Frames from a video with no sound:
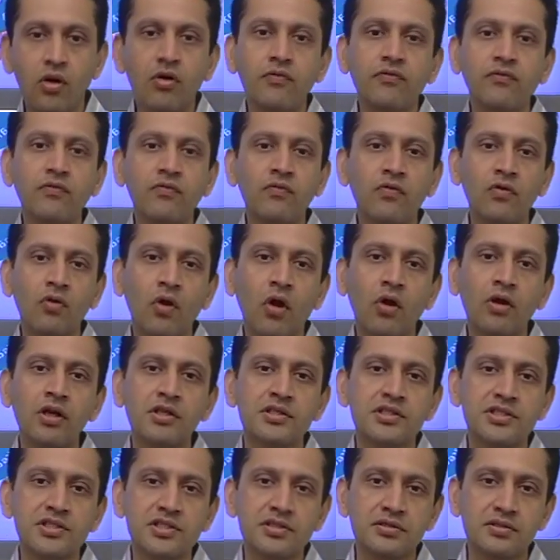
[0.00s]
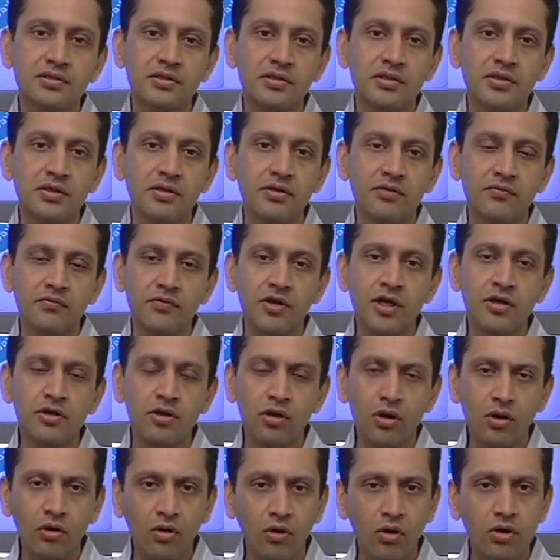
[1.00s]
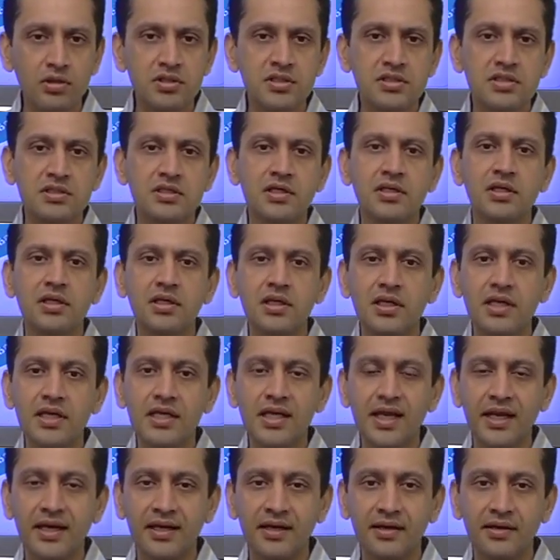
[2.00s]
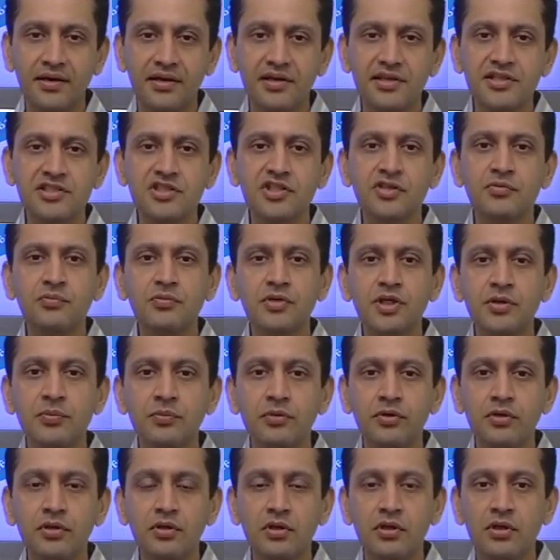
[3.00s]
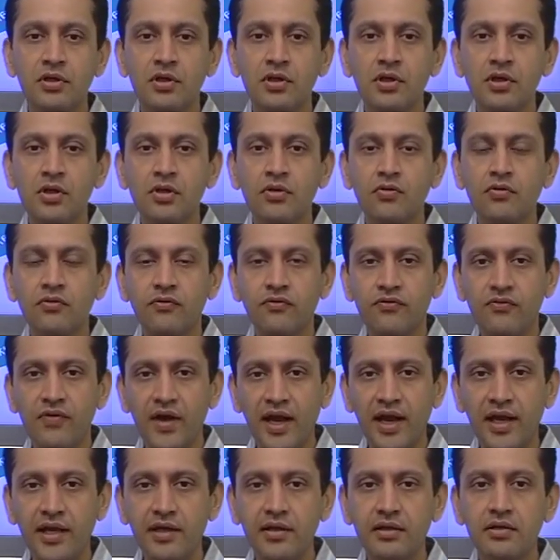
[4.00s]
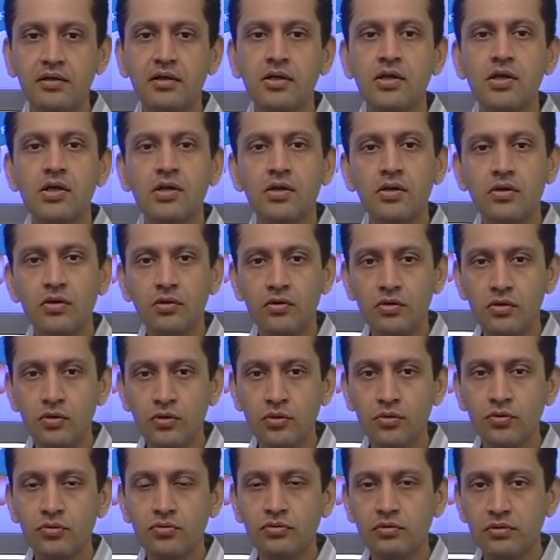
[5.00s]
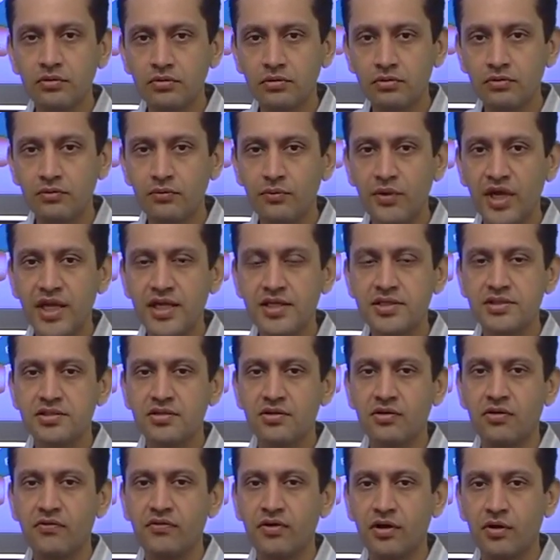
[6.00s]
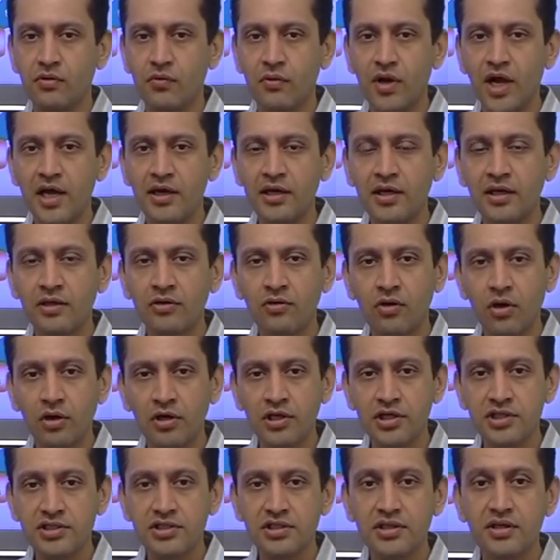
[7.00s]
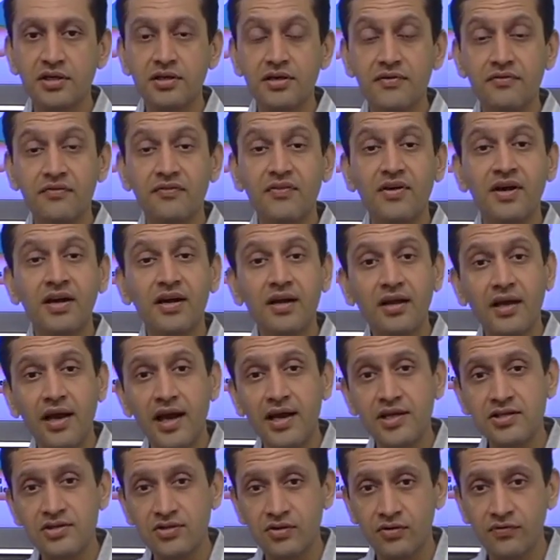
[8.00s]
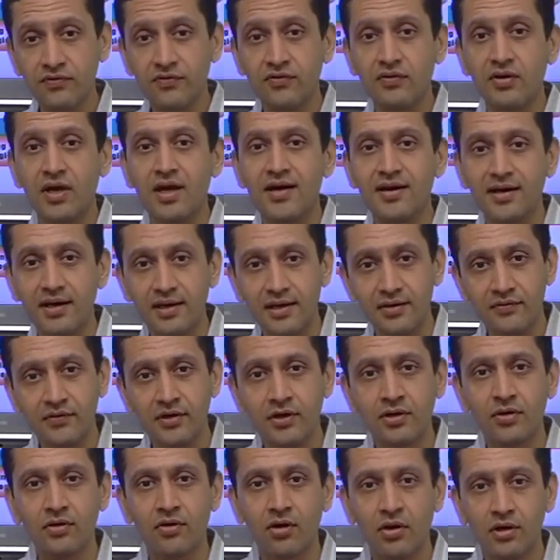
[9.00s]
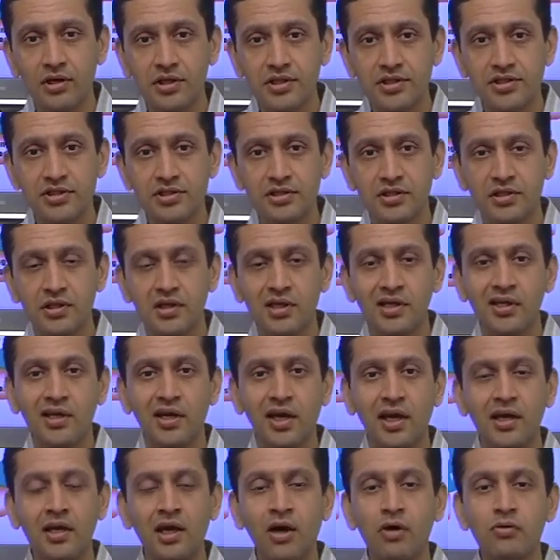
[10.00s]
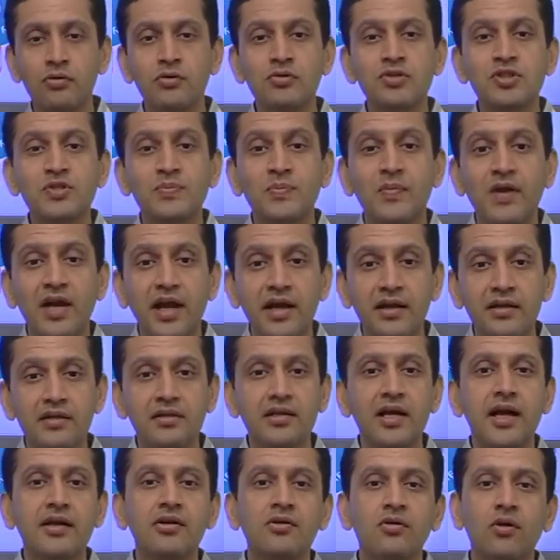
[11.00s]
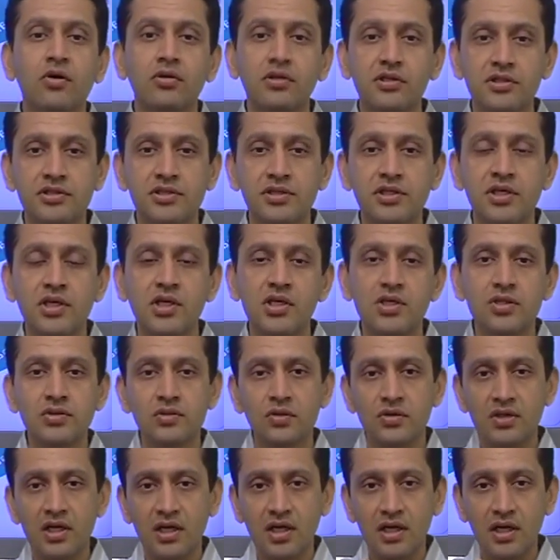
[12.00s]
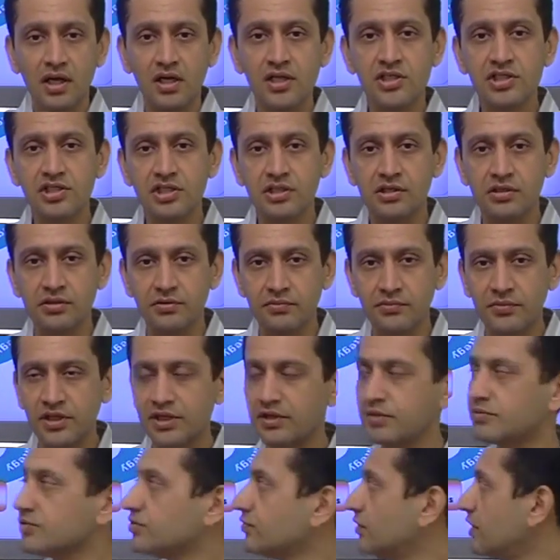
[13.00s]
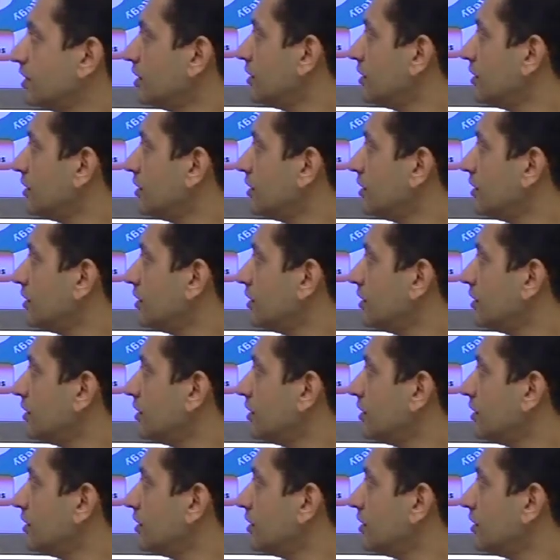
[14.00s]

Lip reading: of knowledge where you're constantly encouraging people to find new ways of acquiring knowledge, different kinds of relevant knowledge, and how to spread that knowledge. So the culture becomes